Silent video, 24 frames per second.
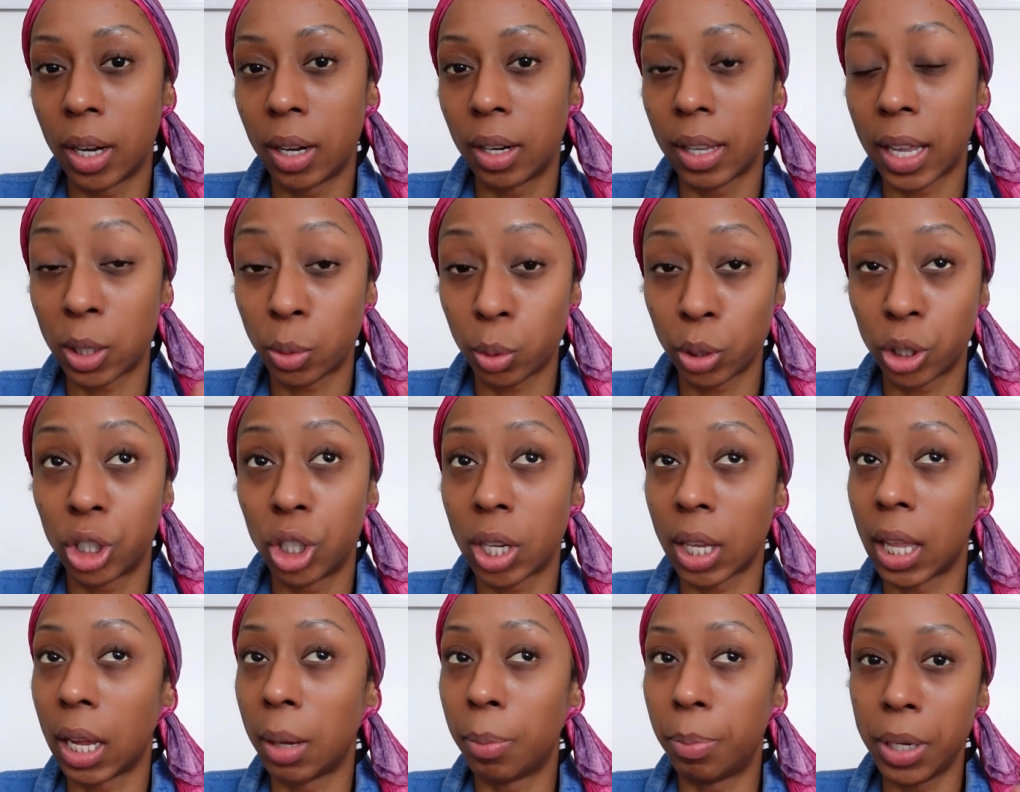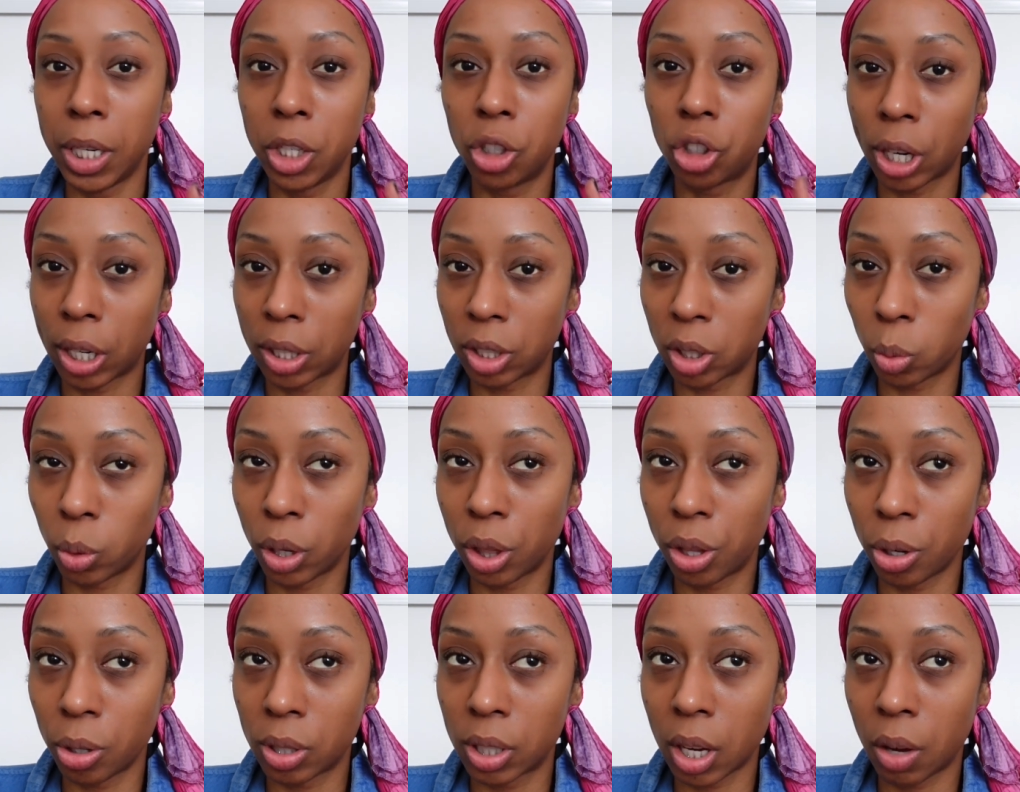That's what she said, like, be gentle
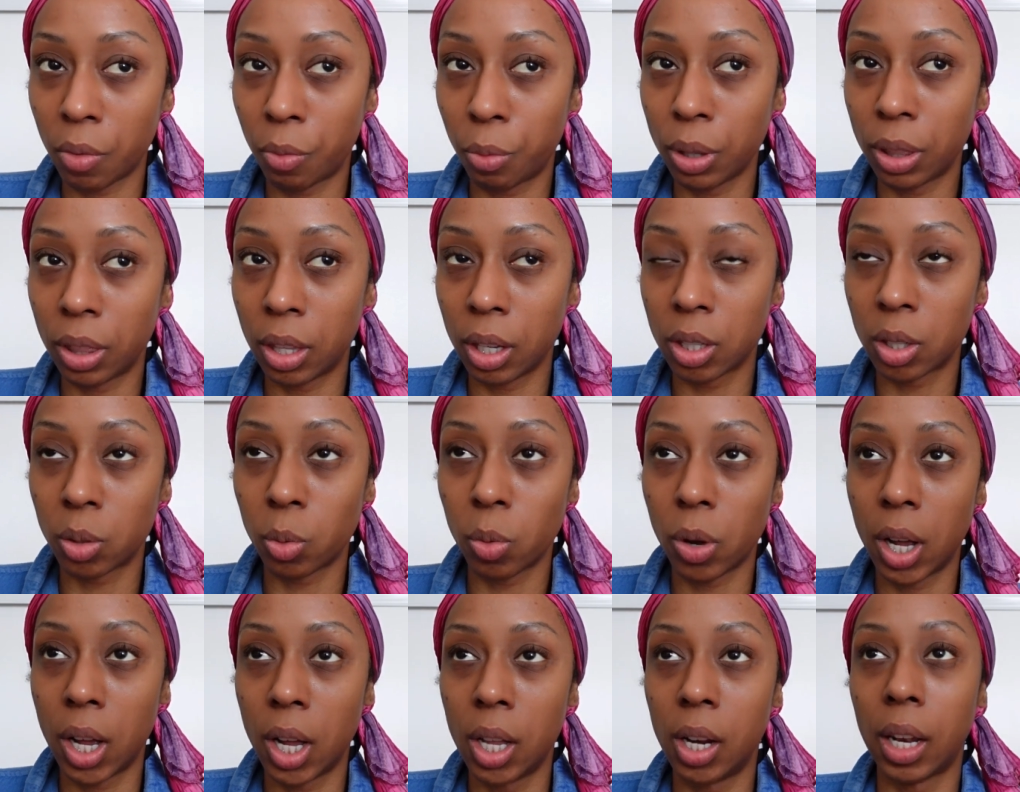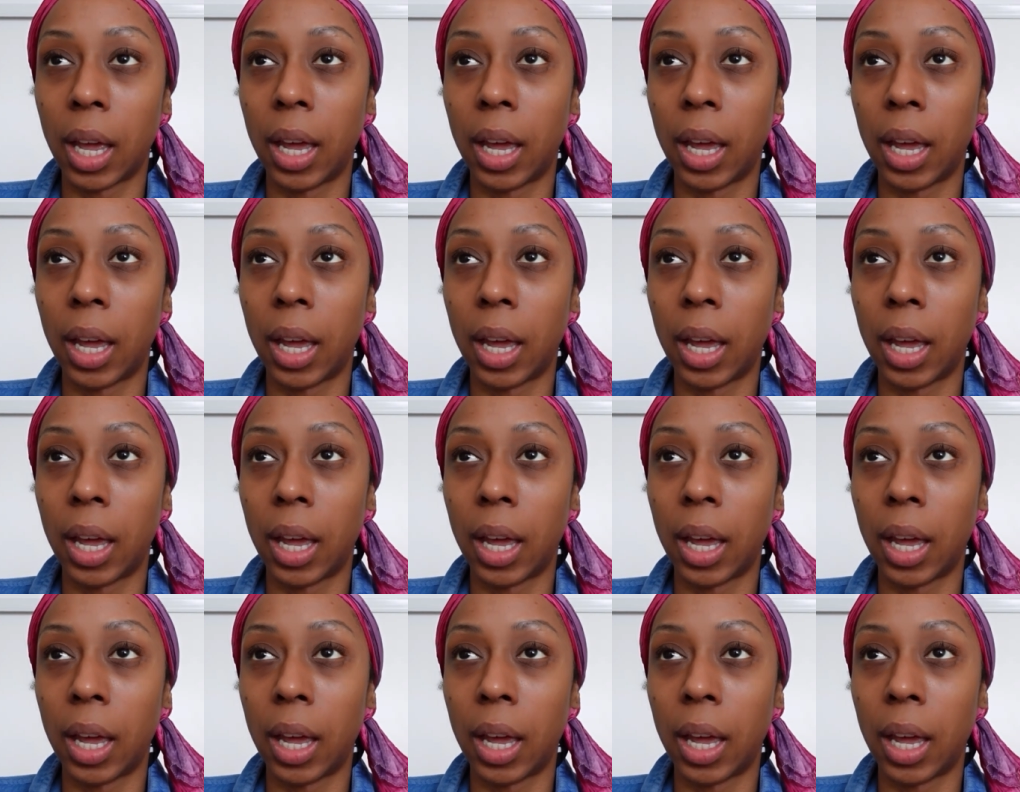with yourself with this one.